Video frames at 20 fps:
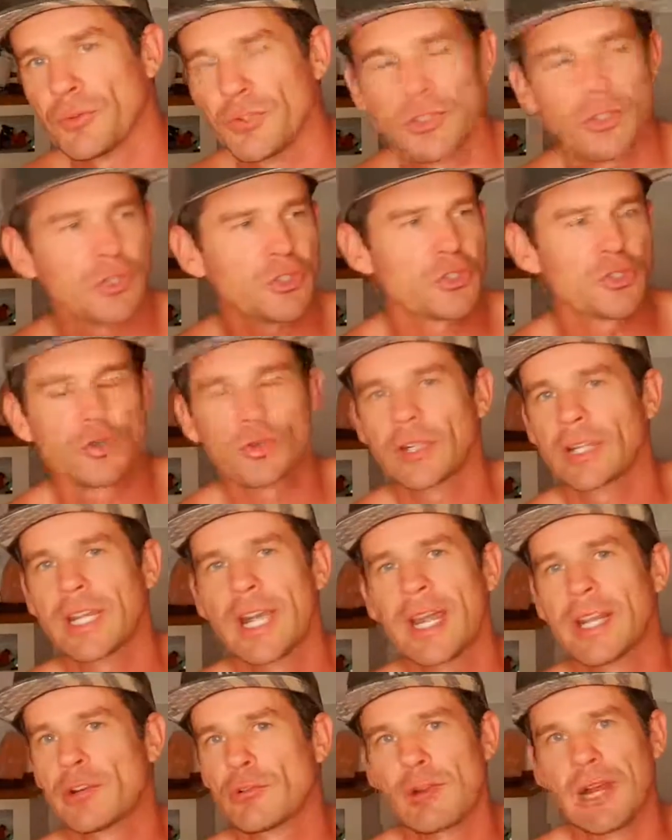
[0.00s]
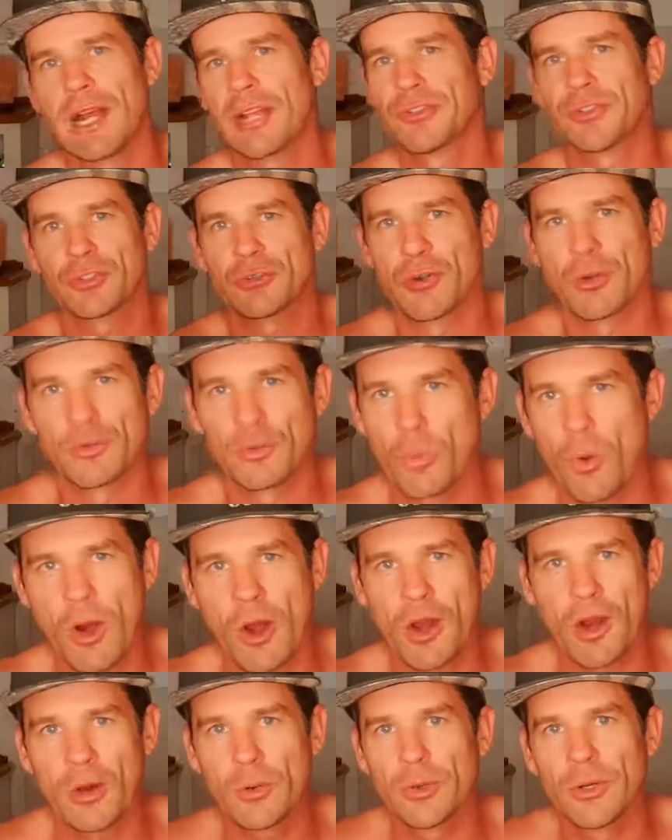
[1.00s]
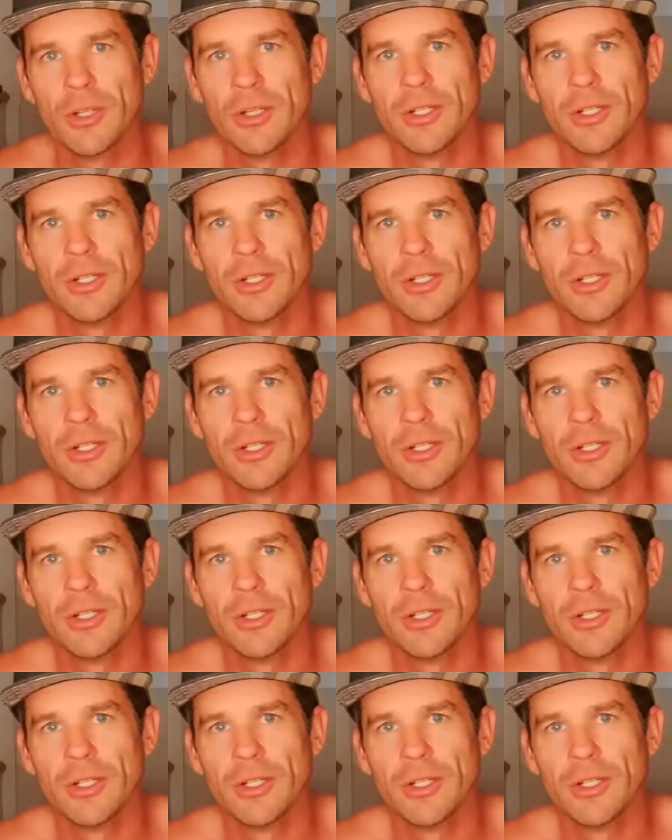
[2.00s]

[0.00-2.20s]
You got sugarcane grass that grows wild,